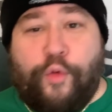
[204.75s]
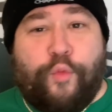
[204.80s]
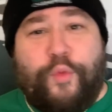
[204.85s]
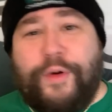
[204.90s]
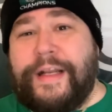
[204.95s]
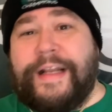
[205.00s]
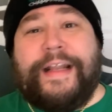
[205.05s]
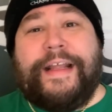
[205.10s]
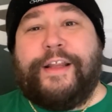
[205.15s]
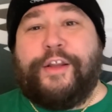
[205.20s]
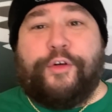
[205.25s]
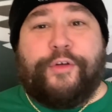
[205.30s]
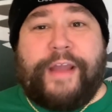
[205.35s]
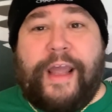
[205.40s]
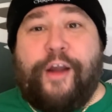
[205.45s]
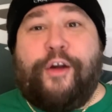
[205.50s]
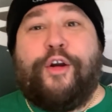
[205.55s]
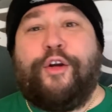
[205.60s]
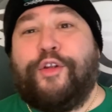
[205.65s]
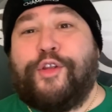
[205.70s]
What did he do?
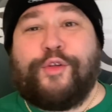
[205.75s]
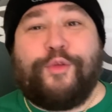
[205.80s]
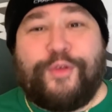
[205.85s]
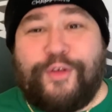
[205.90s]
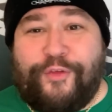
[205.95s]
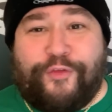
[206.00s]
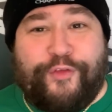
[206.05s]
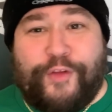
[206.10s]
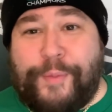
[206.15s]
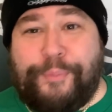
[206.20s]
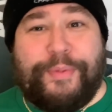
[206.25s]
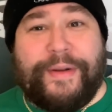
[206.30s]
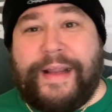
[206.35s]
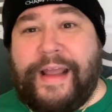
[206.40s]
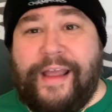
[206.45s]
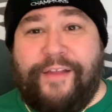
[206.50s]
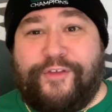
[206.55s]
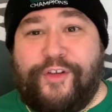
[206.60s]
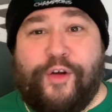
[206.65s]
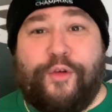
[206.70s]
Get hurt doing a flip in the
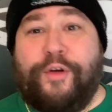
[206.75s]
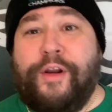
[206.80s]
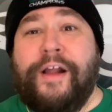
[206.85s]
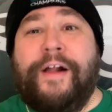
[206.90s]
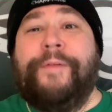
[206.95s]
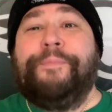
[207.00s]
end zone?